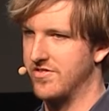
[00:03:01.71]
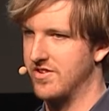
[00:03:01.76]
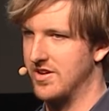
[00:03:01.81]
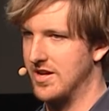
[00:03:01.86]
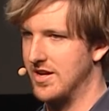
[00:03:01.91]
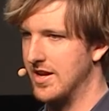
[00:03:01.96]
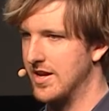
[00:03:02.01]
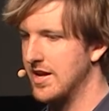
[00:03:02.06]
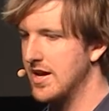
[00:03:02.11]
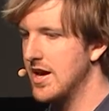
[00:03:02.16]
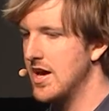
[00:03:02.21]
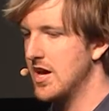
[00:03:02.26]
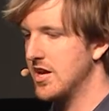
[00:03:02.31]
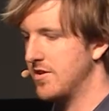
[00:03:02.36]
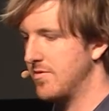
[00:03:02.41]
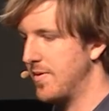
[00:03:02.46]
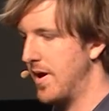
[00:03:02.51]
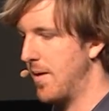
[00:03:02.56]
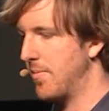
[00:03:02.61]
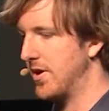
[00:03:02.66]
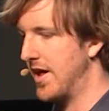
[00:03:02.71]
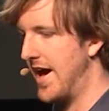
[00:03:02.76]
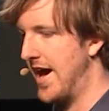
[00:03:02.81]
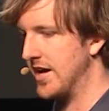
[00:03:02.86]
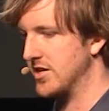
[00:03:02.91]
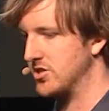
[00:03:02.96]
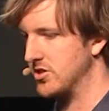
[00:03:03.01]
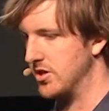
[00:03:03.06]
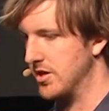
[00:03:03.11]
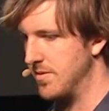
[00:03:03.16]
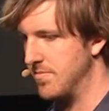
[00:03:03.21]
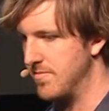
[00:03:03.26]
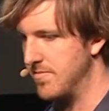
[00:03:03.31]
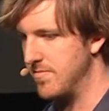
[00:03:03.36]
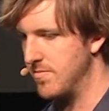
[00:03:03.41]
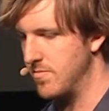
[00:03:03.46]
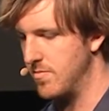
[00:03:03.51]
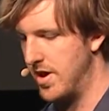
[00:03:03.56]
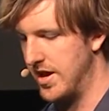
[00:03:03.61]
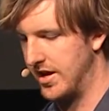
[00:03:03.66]
needed to be able to actually
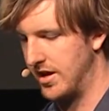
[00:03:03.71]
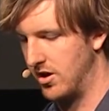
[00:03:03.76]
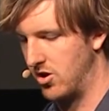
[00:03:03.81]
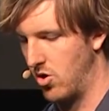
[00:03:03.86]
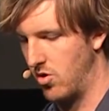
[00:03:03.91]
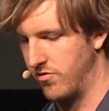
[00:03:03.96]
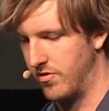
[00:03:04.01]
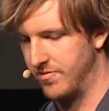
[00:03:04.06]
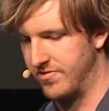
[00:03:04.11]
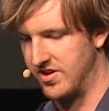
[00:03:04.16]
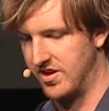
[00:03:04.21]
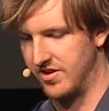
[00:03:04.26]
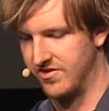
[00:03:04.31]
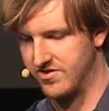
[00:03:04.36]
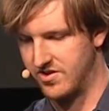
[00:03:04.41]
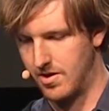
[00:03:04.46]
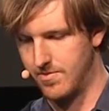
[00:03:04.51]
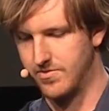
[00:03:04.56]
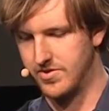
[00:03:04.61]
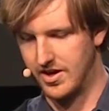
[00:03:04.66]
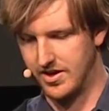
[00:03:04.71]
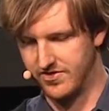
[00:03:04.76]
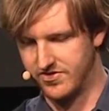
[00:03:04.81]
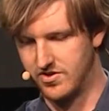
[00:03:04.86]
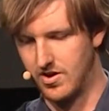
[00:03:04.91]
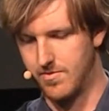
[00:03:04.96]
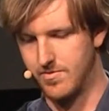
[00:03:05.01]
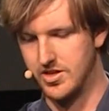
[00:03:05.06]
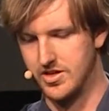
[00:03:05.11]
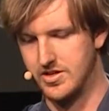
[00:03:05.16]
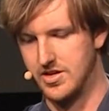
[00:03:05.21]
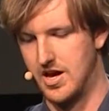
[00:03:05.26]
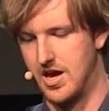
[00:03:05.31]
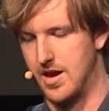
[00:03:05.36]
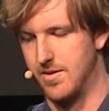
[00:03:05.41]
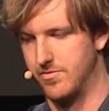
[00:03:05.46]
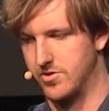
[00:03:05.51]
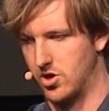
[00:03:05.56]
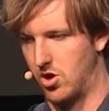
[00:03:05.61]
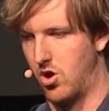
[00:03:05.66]
go from seeing some things some of the
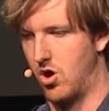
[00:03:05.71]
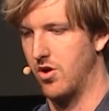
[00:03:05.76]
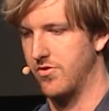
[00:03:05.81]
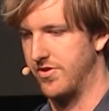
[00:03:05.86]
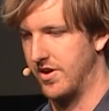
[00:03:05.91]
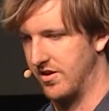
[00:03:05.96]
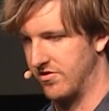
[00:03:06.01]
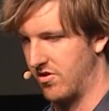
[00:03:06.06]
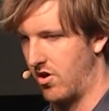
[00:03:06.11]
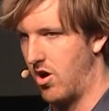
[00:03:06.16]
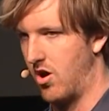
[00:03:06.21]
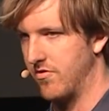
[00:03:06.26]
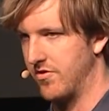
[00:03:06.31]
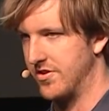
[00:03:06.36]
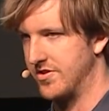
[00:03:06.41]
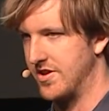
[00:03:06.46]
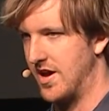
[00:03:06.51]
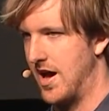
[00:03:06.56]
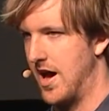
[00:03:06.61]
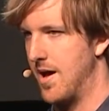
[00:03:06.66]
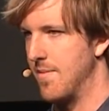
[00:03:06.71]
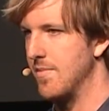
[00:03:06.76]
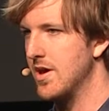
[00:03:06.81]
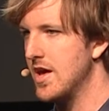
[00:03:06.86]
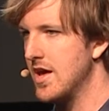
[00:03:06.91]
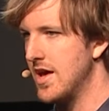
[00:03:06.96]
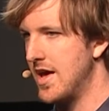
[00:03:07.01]
time to all things all the time.